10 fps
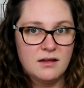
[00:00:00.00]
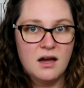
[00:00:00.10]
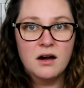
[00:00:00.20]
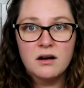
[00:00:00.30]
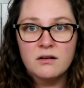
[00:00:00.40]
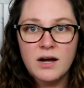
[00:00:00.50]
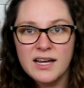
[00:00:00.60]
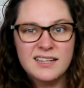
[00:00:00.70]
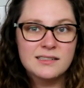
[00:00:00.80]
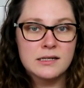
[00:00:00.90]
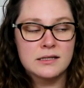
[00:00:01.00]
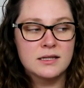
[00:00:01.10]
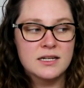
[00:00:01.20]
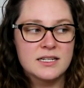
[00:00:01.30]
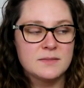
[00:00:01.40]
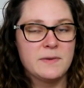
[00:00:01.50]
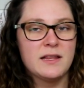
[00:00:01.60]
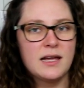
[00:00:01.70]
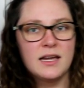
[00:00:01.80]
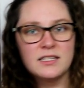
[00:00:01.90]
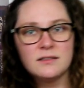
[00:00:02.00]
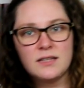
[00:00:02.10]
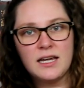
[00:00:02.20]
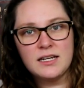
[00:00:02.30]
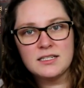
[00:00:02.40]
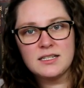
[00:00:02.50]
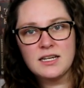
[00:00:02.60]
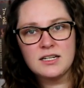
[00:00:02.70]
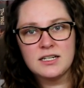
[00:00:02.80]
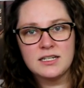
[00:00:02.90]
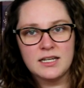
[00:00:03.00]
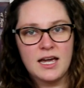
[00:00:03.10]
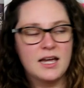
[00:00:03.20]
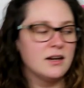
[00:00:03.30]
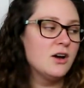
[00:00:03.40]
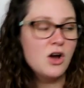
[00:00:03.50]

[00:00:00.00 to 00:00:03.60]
oh, I did this, but like, it's okay because like you're going to get